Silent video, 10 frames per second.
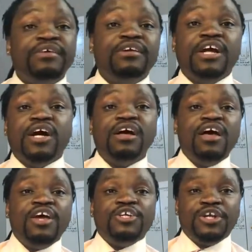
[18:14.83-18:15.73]
You know?
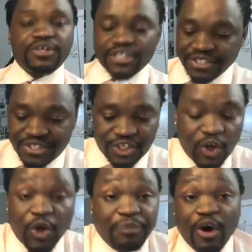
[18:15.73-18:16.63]
You know, cuz you
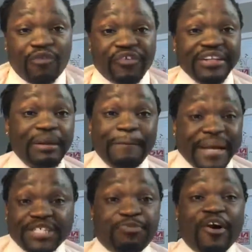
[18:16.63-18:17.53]
could be offering the
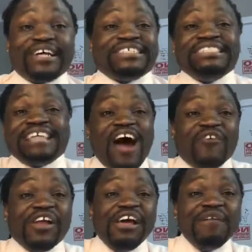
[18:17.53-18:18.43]
best products in
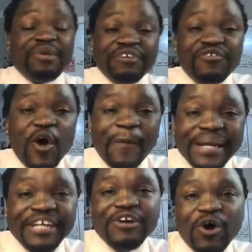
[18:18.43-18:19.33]
town, but if
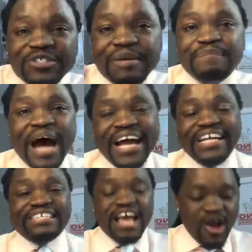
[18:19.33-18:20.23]
nobody knows about
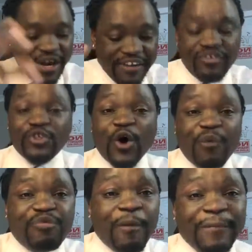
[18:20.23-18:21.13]
it and if you
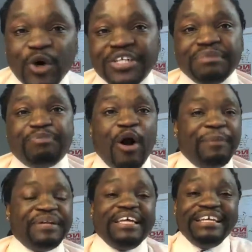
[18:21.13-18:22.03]
don't promote it
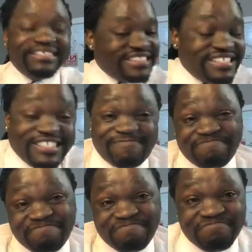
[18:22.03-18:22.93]
properly, it's just
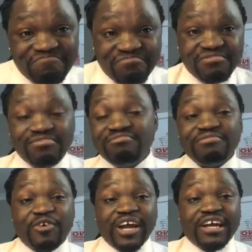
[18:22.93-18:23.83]

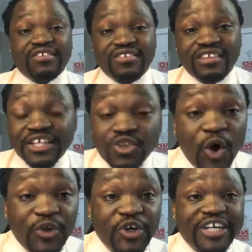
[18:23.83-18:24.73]
crickets. That's
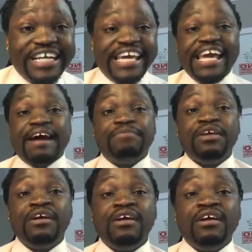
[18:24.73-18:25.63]
all you're going to hear.
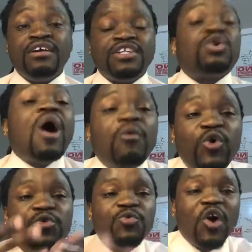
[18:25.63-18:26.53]
So I
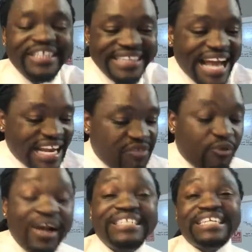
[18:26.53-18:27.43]
wouldn't want that if
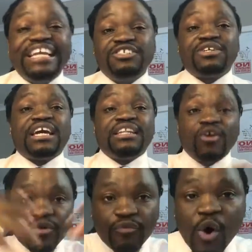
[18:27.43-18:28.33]
we're dealing together
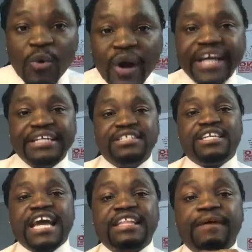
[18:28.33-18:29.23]
or if we're working
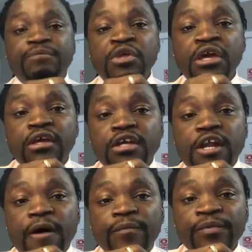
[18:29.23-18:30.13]
together, you
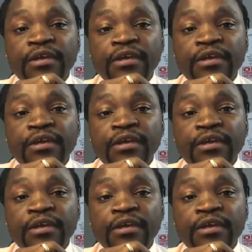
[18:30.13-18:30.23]
know?